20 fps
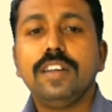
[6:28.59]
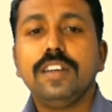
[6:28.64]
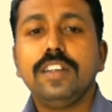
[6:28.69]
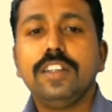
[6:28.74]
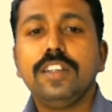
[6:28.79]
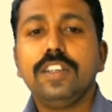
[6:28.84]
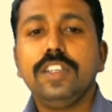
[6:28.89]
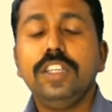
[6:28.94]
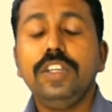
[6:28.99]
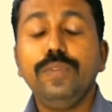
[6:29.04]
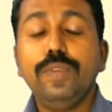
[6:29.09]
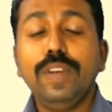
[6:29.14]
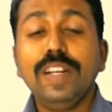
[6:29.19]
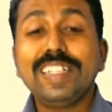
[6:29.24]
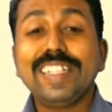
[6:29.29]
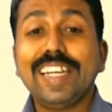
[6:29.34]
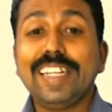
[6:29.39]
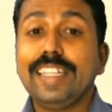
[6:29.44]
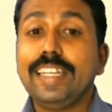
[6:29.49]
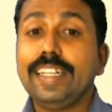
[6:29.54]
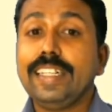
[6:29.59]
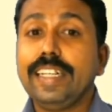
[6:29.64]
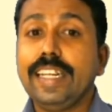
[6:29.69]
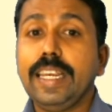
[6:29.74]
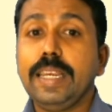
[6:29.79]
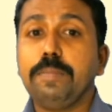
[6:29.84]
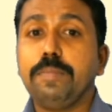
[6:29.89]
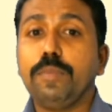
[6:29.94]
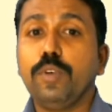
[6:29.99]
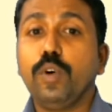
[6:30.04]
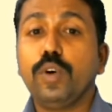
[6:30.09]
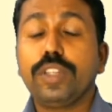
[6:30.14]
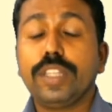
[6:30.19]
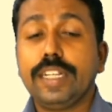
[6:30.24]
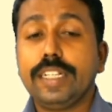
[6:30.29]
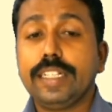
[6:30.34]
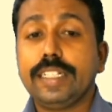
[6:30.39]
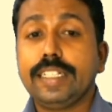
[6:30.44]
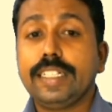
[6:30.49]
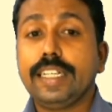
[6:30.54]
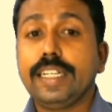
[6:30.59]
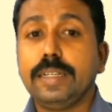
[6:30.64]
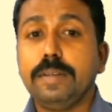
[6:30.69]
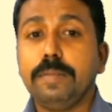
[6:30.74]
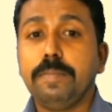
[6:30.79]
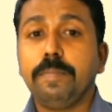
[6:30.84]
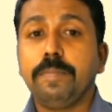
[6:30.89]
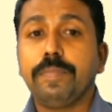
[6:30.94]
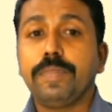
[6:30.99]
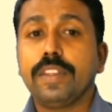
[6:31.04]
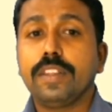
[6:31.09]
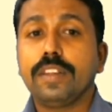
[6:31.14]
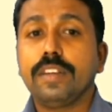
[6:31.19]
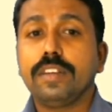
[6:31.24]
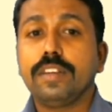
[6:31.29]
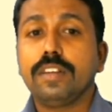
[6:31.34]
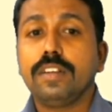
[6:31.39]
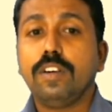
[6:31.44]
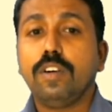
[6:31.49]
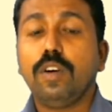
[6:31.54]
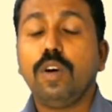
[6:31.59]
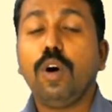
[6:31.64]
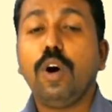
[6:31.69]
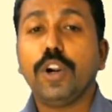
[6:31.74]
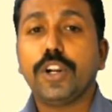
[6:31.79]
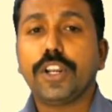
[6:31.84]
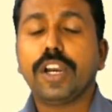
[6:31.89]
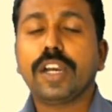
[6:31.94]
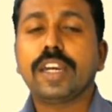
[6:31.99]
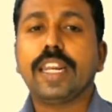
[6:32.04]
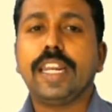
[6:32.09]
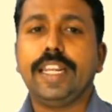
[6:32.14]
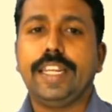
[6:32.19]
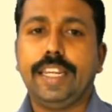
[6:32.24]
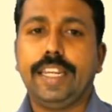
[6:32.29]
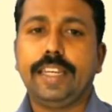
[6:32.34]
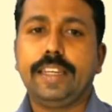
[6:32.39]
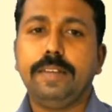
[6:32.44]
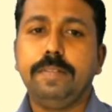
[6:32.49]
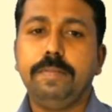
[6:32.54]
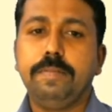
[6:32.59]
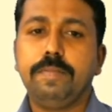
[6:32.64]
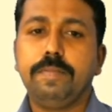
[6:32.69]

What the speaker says: You will get the name or the term autocratic.